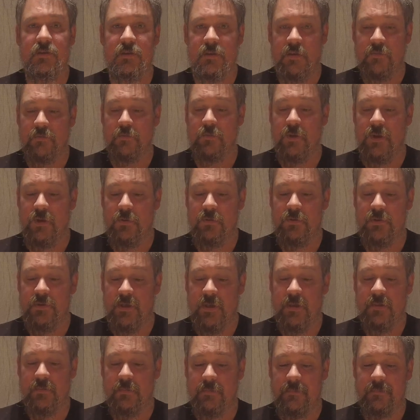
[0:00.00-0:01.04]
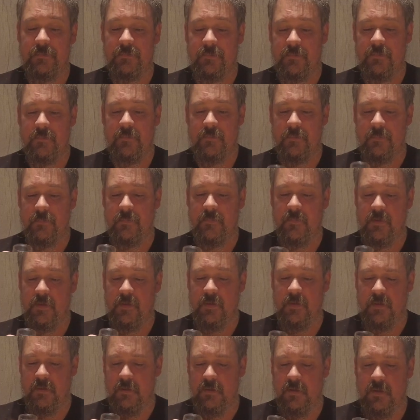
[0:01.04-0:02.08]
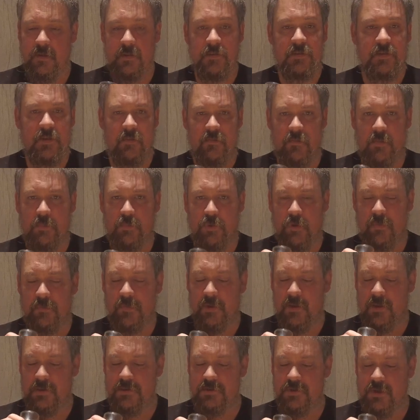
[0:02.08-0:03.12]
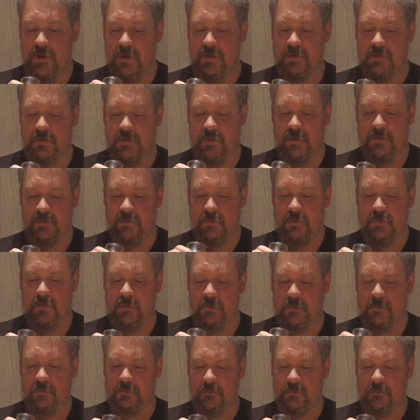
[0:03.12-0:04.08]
just have a wee nose then and see if the profile has changed at all.